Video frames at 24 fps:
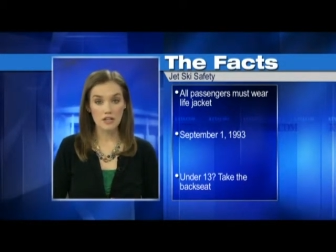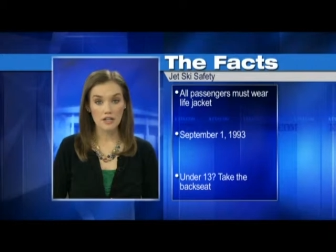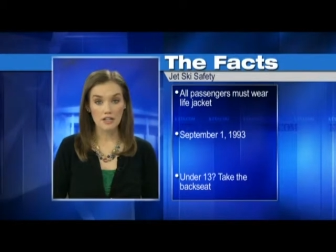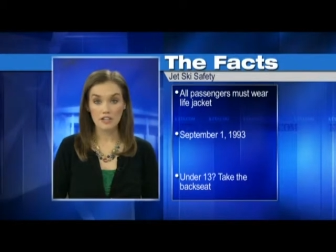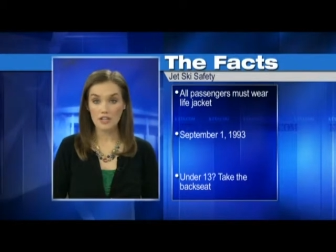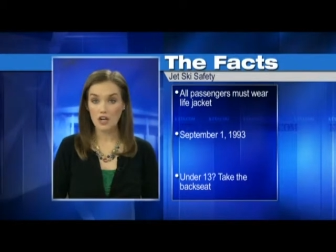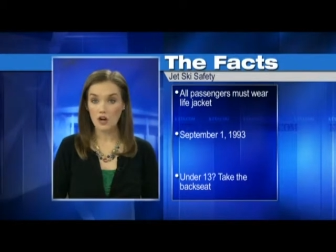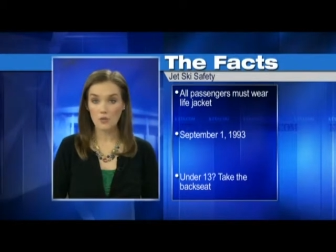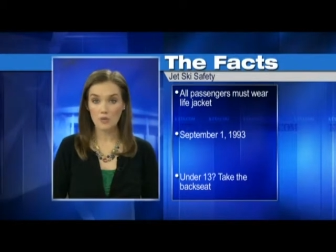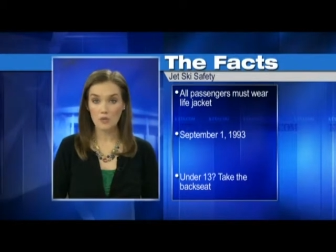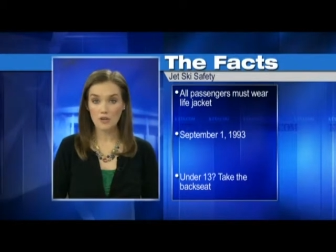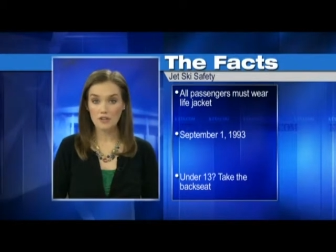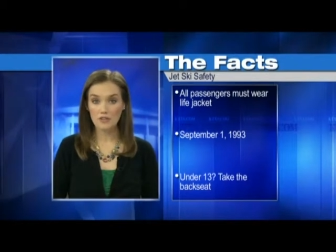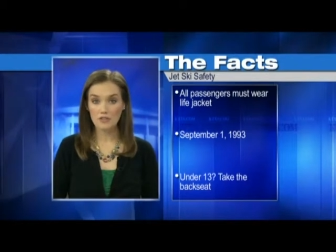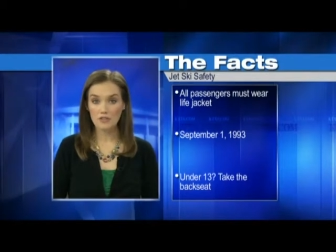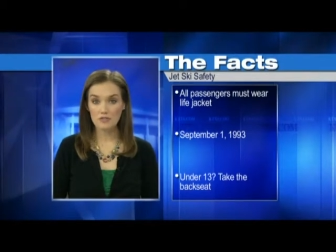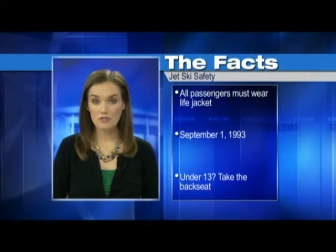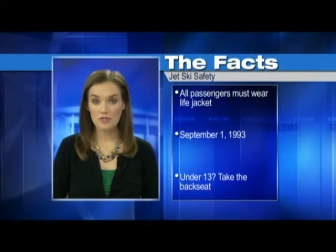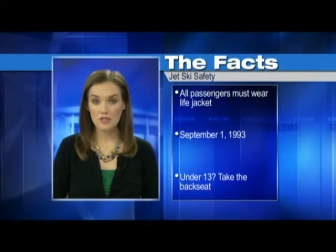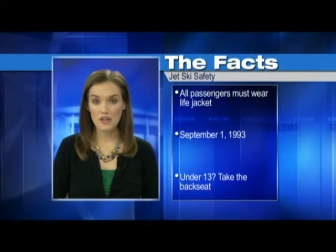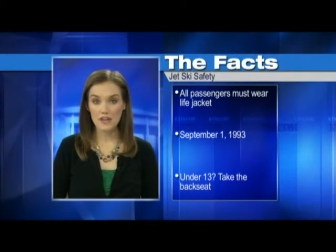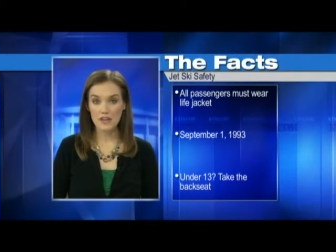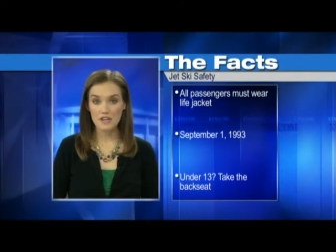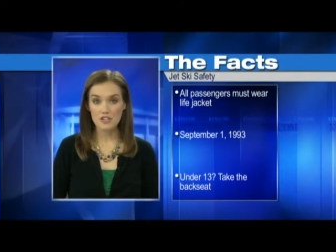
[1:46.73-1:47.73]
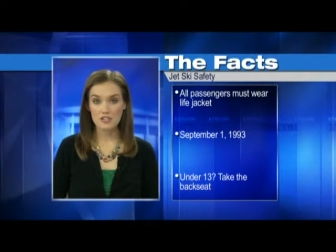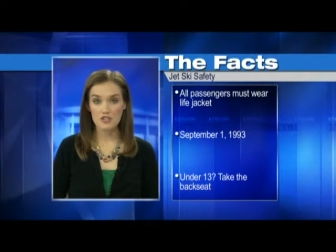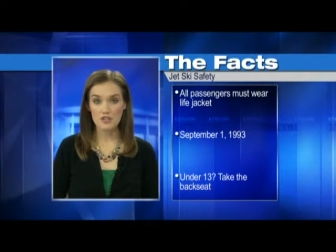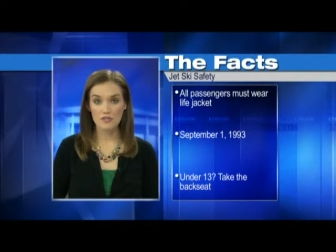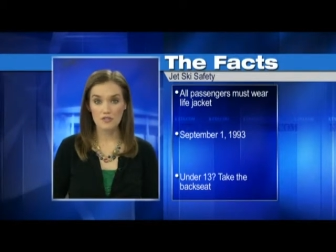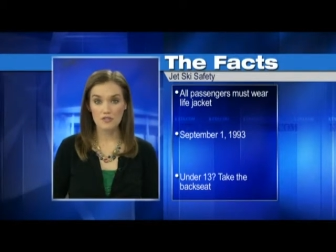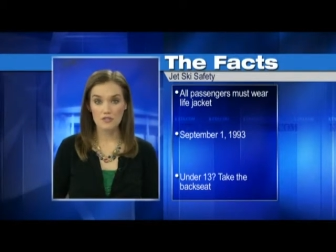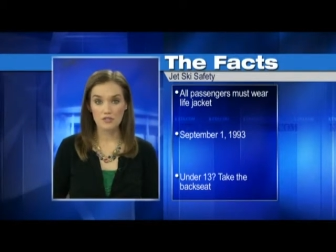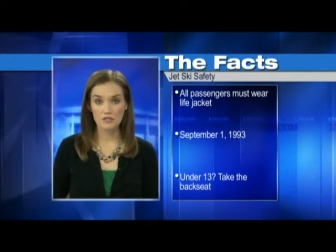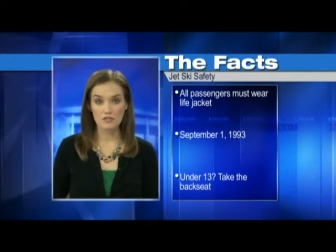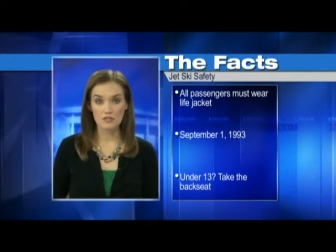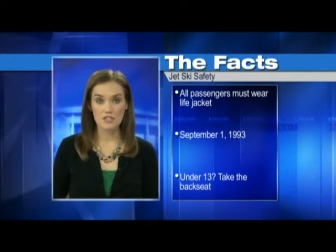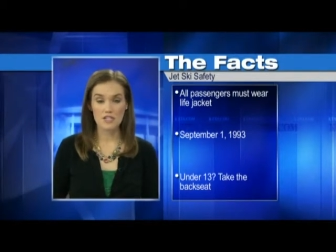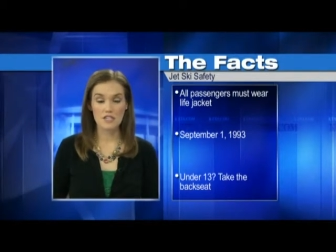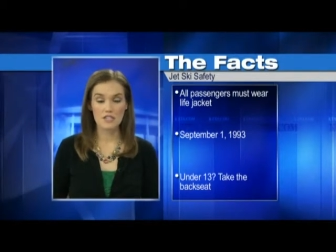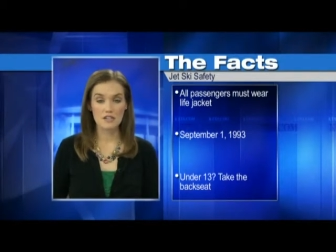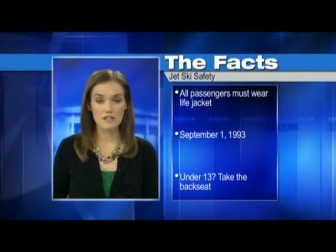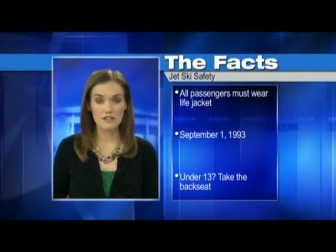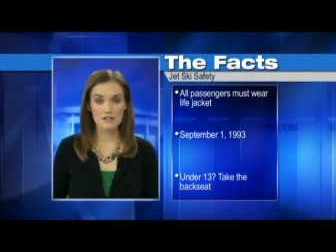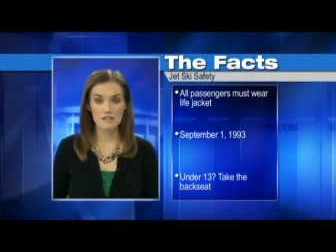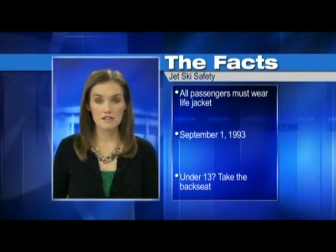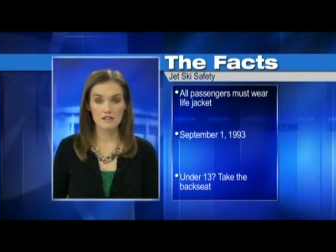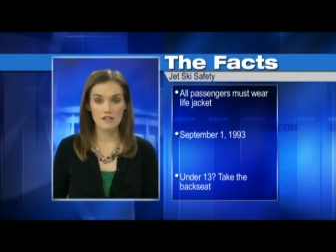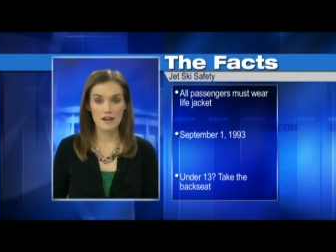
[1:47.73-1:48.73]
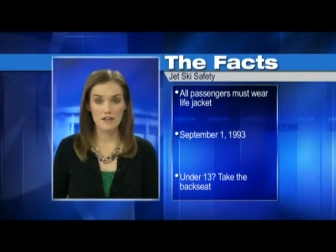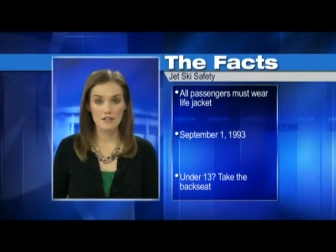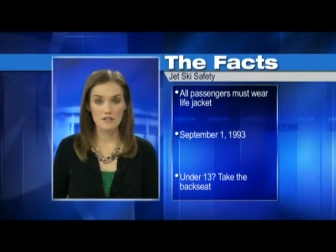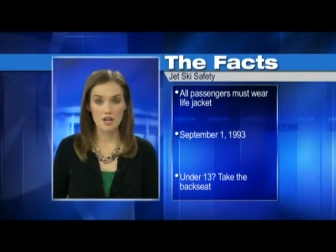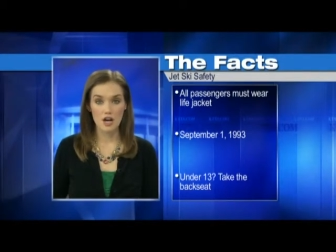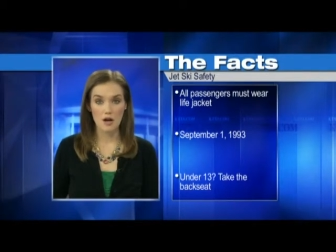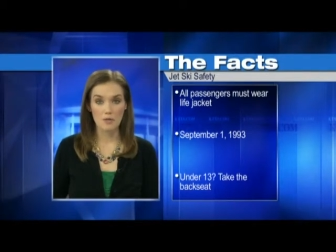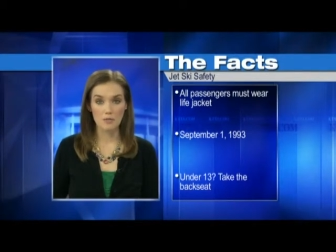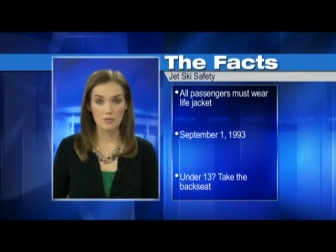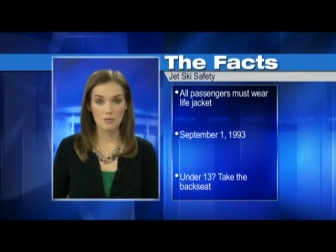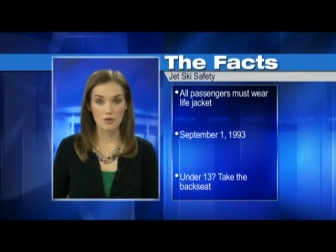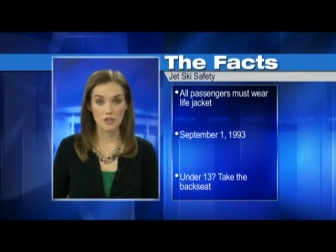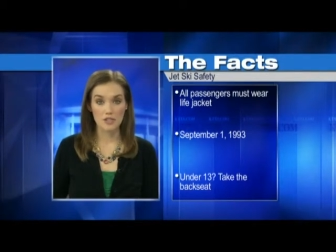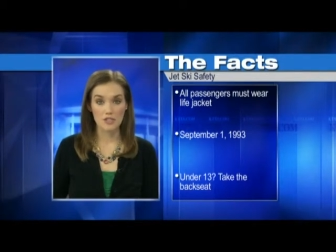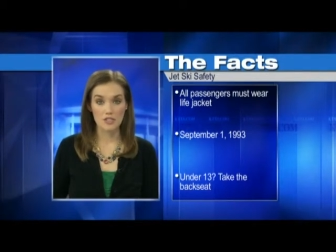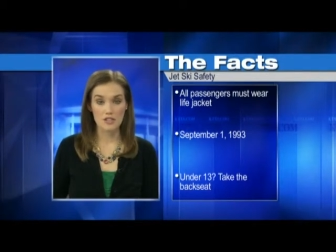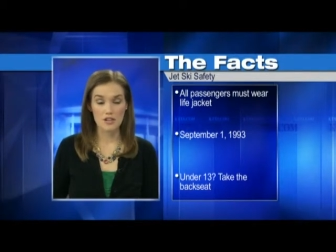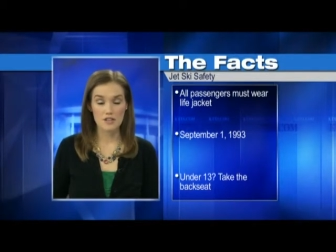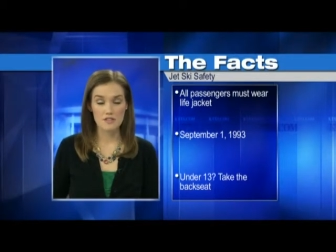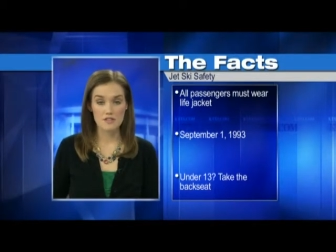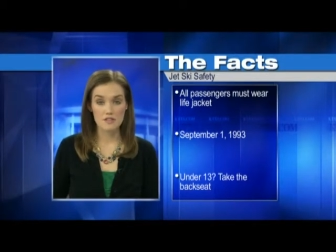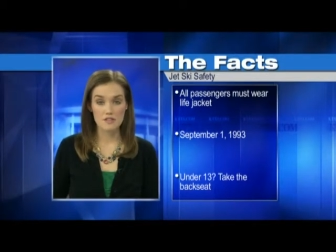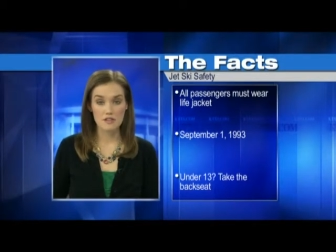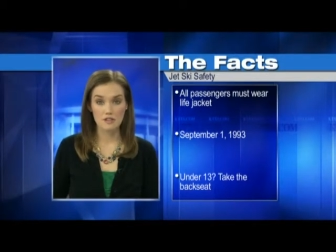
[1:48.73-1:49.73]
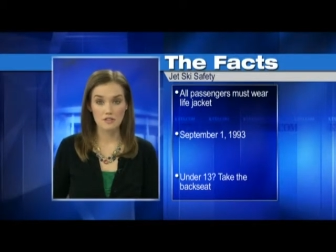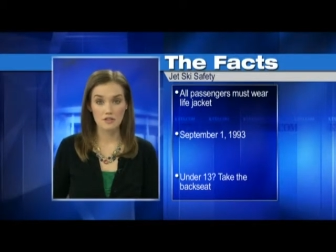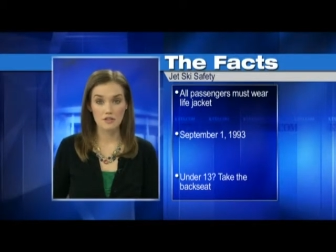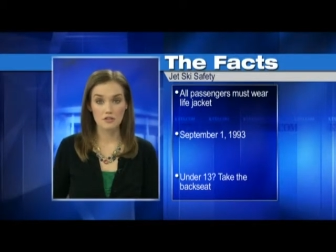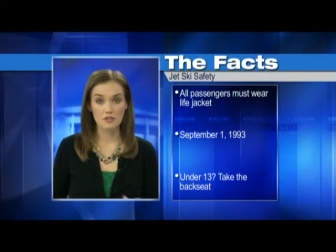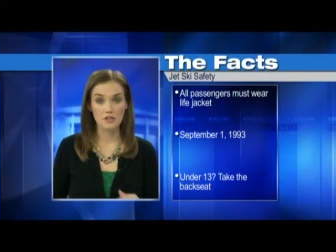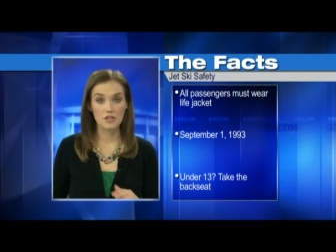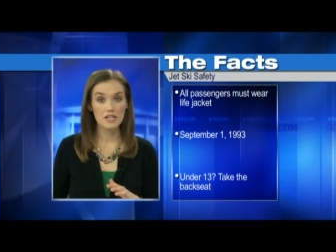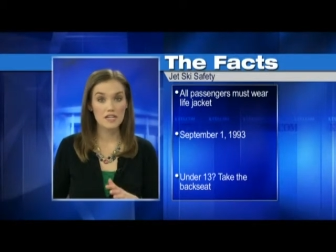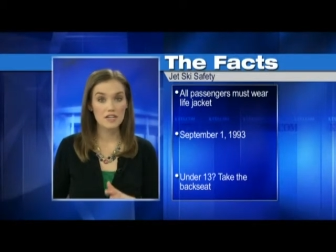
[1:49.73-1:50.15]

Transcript: And no one under the age of 13 is allowed to operate a jet ski alone,